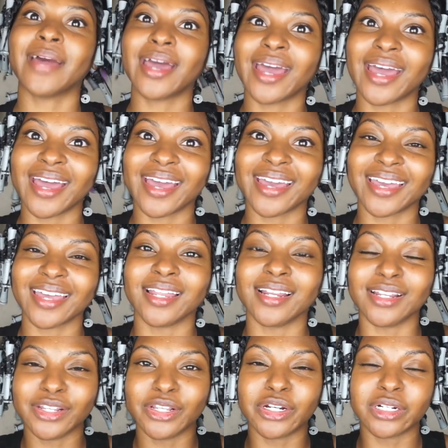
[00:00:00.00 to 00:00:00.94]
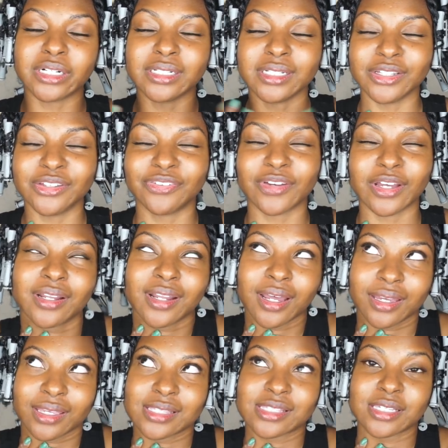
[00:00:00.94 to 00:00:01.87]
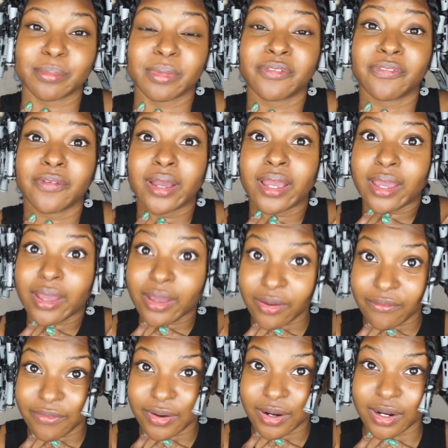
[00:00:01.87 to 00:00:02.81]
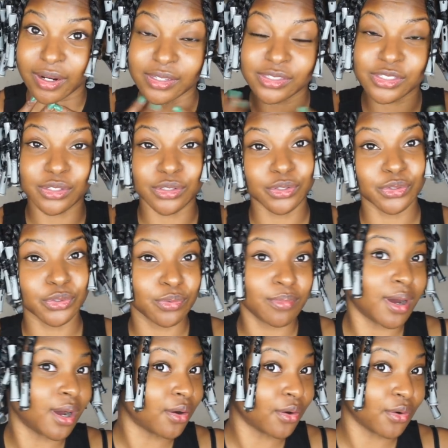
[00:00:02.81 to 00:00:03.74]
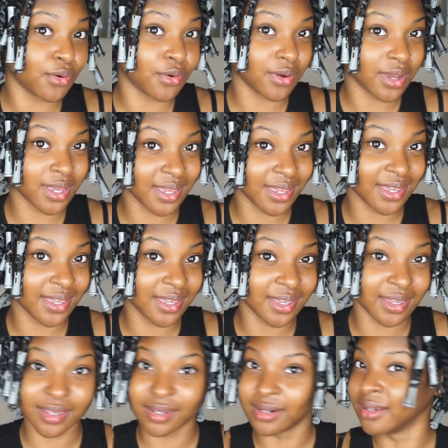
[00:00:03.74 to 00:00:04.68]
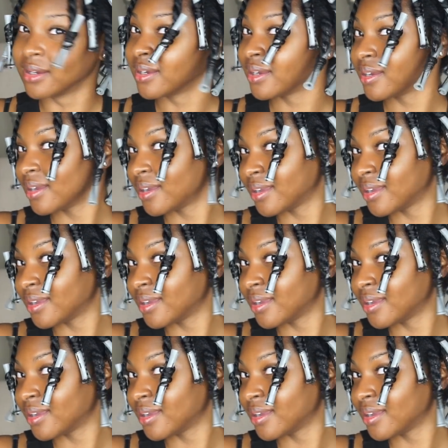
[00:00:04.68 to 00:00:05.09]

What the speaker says: back. It literally felt like it took me forever to do my whole head.